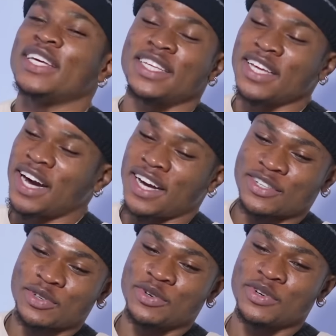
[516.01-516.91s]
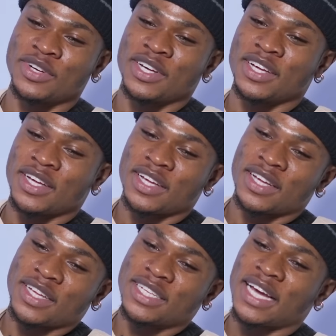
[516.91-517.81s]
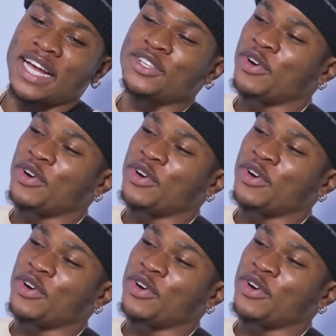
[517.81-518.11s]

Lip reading: Yeah, so the hiding